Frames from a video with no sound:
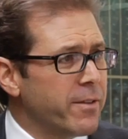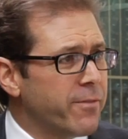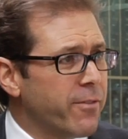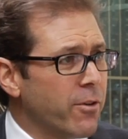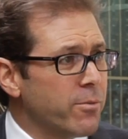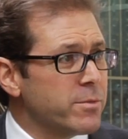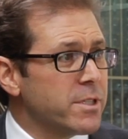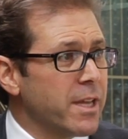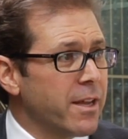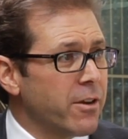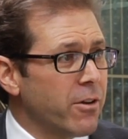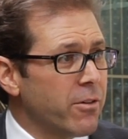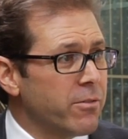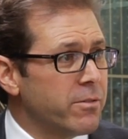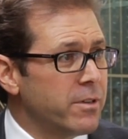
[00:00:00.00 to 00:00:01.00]
big firms
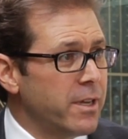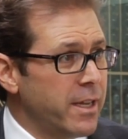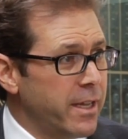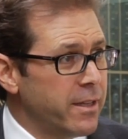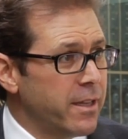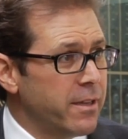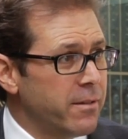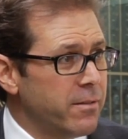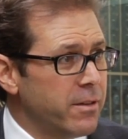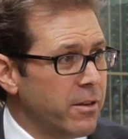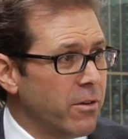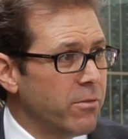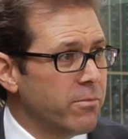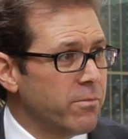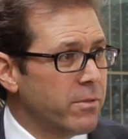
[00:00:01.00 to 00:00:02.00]
that are in
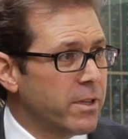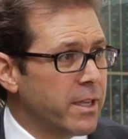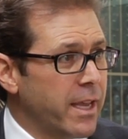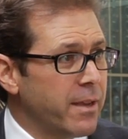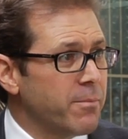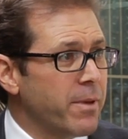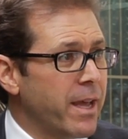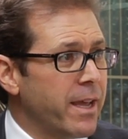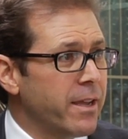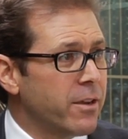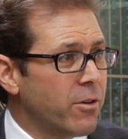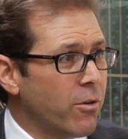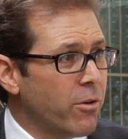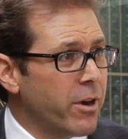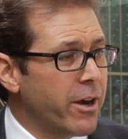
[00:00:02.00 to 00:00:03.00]
the King Bay
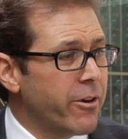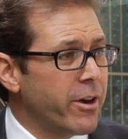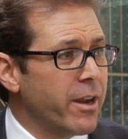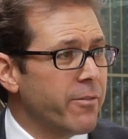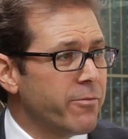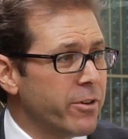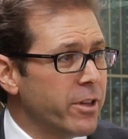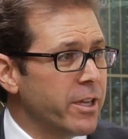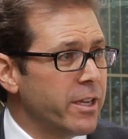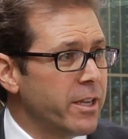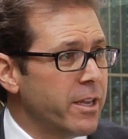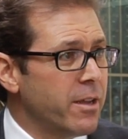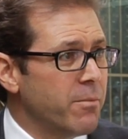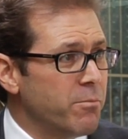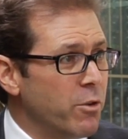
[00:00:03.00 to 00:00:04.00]
core area have
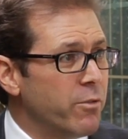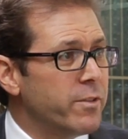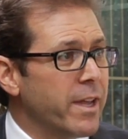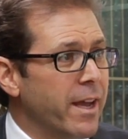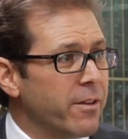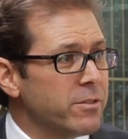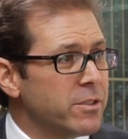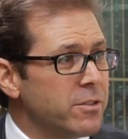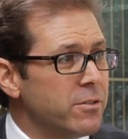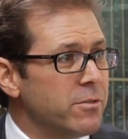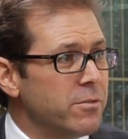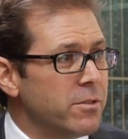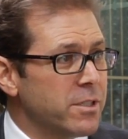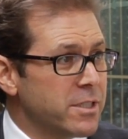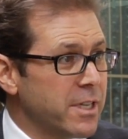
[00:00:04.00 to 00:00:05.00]
really moved down
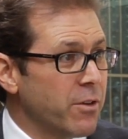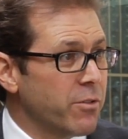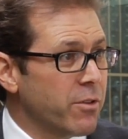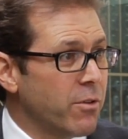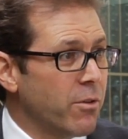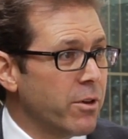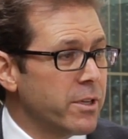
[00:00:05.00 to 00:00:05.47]
to the South